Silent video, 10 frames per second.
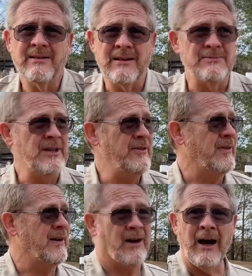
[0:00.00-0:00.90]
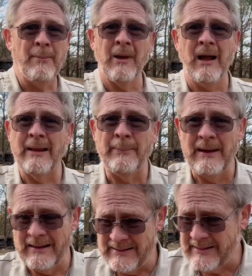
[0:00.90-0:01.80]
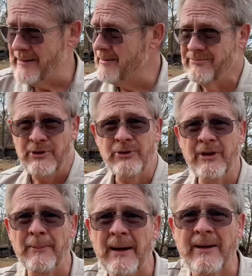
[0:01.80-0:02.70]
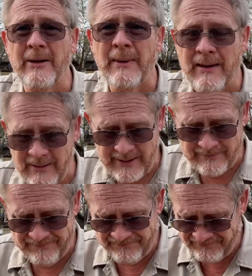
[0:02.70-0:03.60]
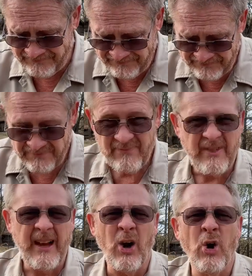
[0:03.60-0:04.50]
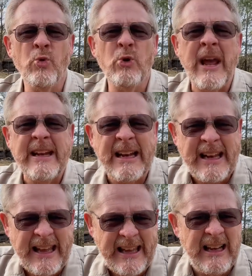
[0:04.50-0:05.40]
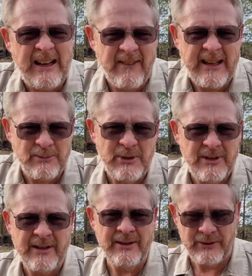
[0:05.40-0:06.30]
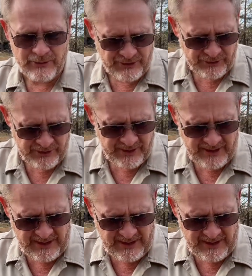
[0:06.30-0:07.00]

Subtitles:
Comes off our loblolly pines here. You see them back here in the background. They are readily available here in North Georgia.